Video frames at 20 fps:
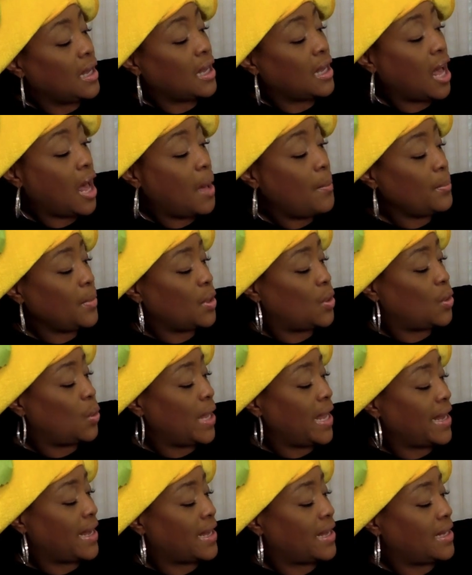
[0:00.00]
"Come
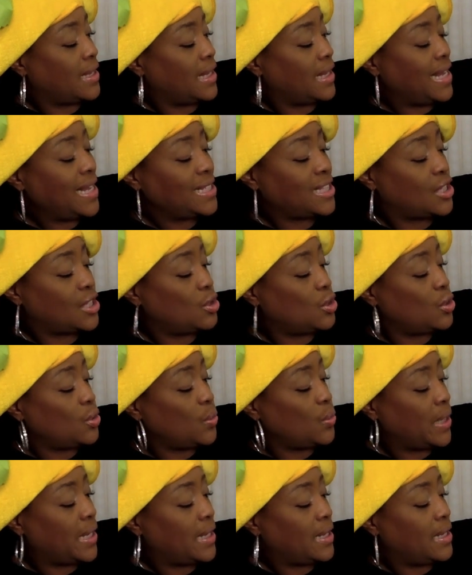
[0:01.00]
quick, it's
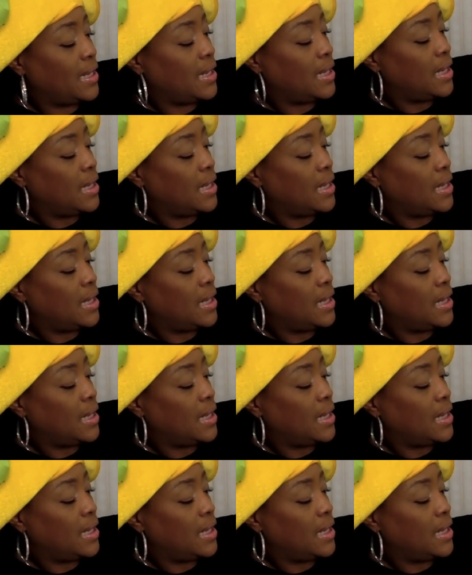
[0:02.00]
Louie."